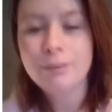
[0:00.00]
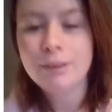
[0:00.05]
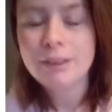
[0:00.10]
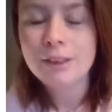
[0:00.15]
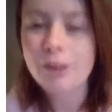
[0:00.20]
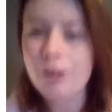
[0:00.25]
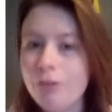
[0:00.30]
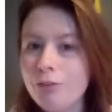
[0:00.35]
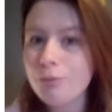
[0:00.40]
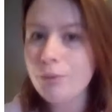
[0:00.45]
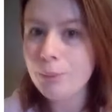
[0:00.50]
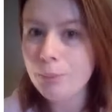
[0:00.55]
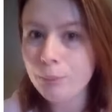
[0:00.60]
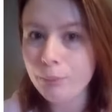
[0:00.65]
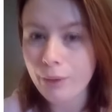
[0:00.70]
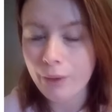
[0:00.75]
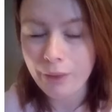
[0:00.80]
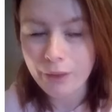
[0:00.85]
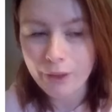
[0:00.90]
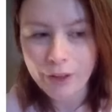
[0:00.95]
off my
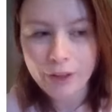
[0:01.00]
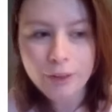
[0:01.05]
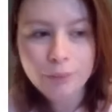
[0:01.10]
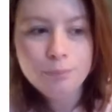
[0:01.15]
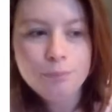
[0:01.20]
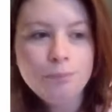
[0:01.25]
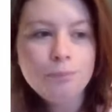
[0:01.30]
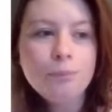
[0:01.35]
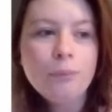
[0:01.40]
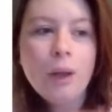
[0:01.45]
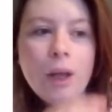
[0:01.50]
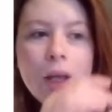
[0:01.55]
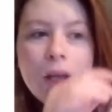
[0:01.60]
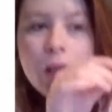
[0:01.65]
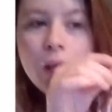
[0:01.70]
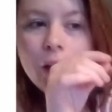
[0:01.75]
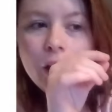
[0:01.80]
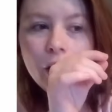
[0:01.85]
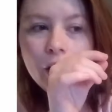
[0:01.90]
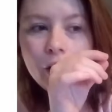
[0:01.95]
brother.
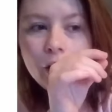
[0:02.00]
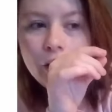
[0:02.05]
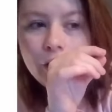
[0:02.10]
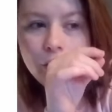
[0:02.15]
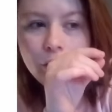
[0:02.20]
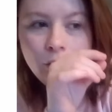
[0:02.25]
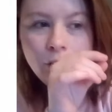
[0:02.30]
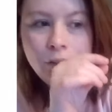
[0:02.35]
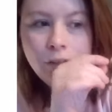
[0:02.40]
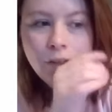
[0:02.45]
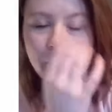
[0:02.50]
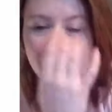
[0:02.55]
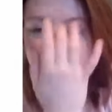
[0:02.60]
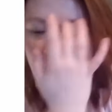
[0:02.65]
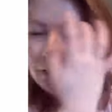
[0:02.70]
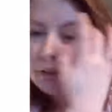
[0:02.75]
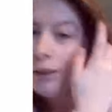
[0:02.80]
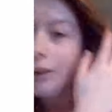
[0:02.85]
So I'm going to